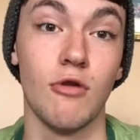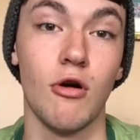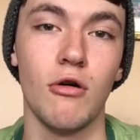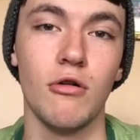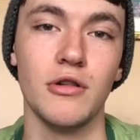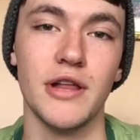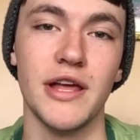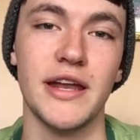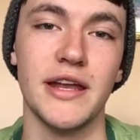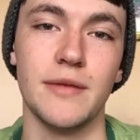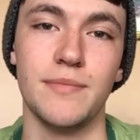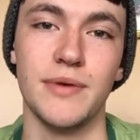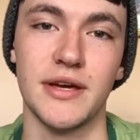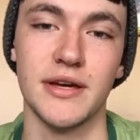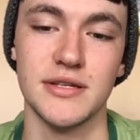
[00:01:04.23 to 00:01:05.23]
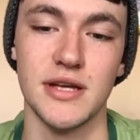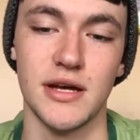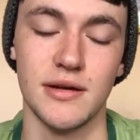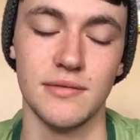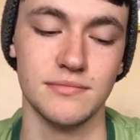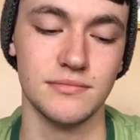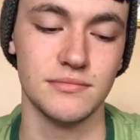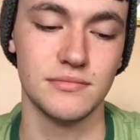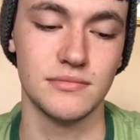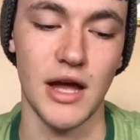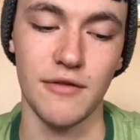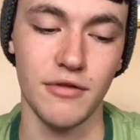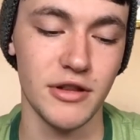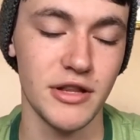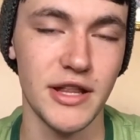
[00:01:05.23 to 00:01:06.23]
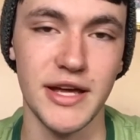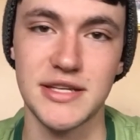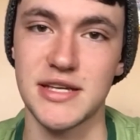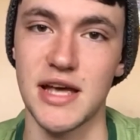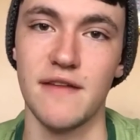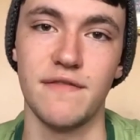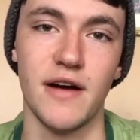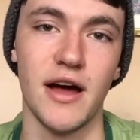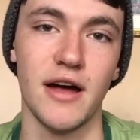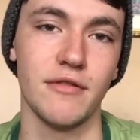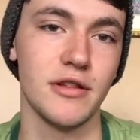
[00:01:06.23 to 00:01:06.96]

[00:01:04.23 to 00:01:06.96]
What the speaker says: role in it, because I really like sci-fi.